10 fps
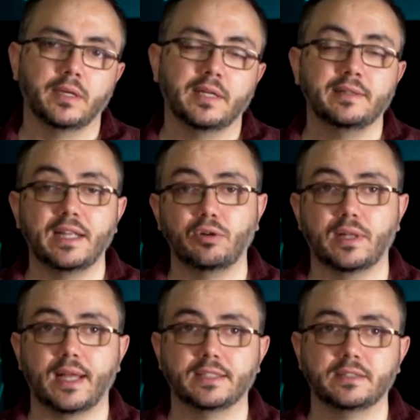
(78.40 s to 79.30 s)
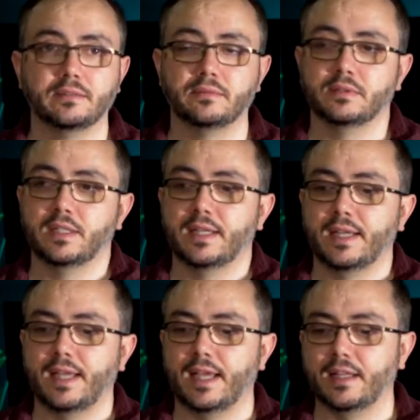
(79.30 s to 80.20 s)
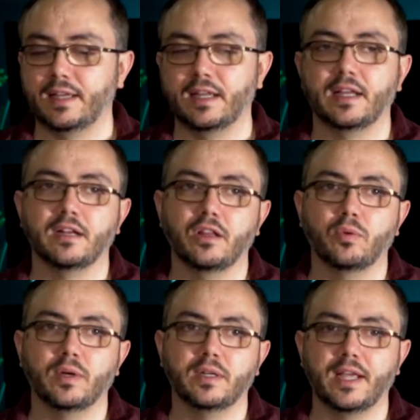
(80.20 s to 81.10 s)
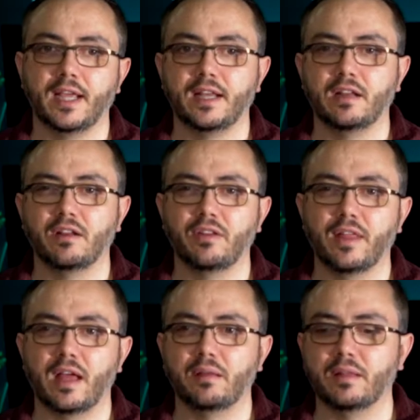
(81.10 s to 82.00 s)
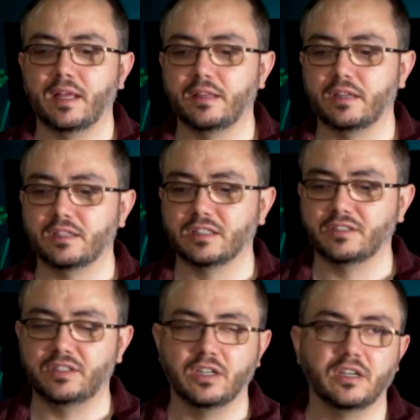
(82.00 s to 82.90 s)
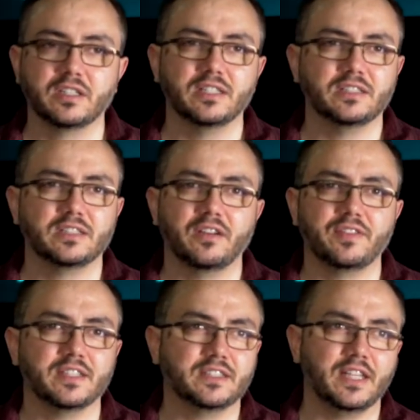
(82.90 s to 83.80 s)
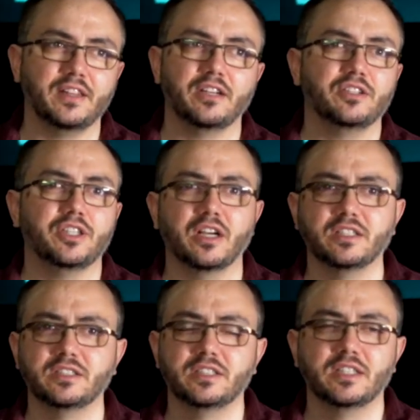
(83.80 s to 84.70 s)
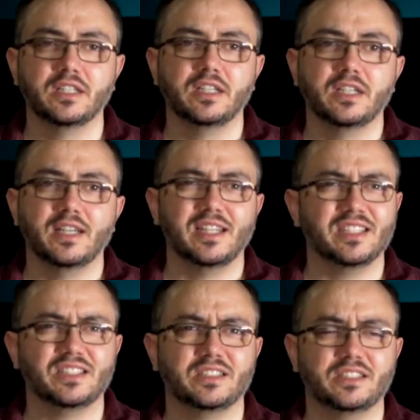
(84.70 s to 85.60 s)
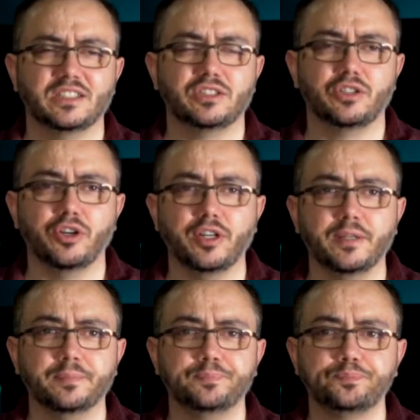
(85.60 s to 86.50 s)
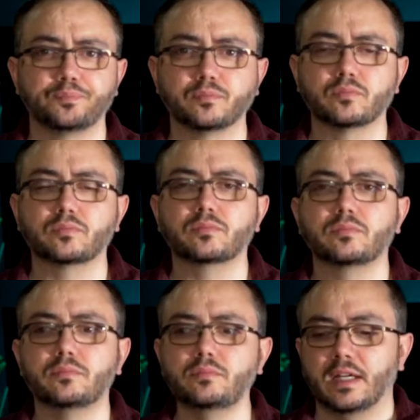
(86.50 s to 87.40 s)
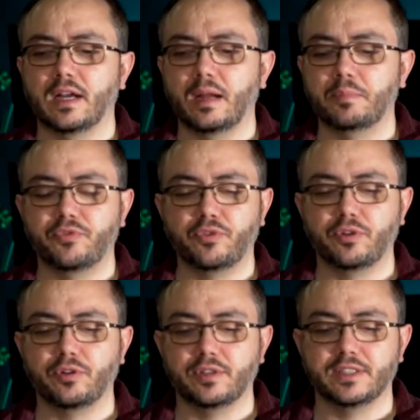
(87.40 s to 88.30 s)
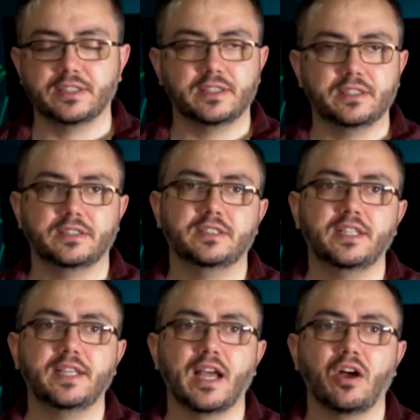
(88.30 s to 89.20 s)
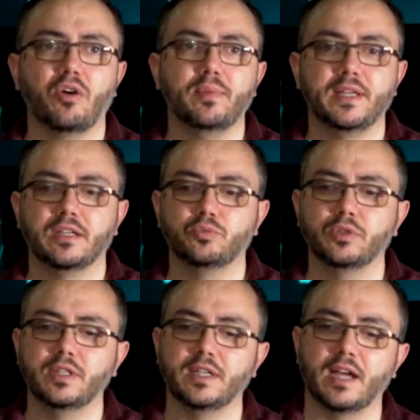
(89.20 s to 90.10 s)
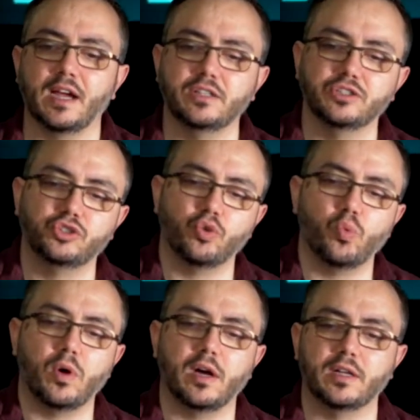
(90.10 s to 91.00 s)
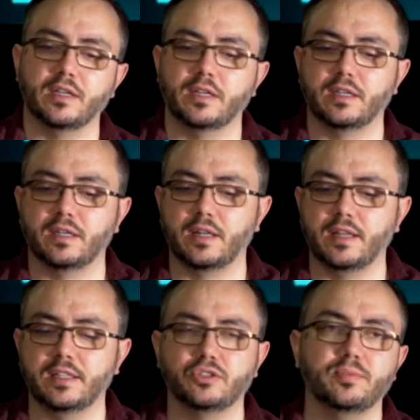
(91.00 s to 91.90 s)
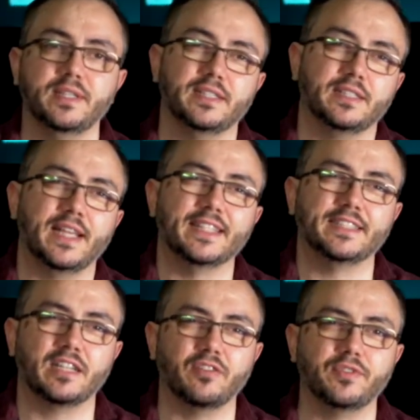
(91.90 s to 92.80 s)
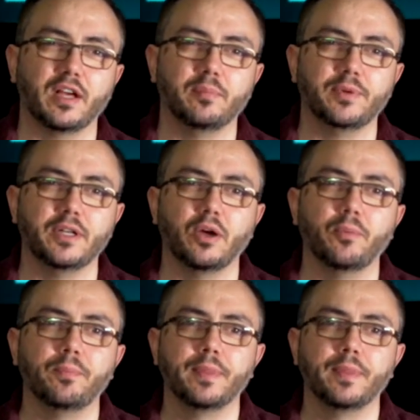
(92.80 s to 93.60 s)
They don't last, and I gotta get another one. And not only that, like there's lots of gunk and stuff gets in there, dust, and it's just dirty. I prefer this decal because really I just don't want this to get scuffed up, you know.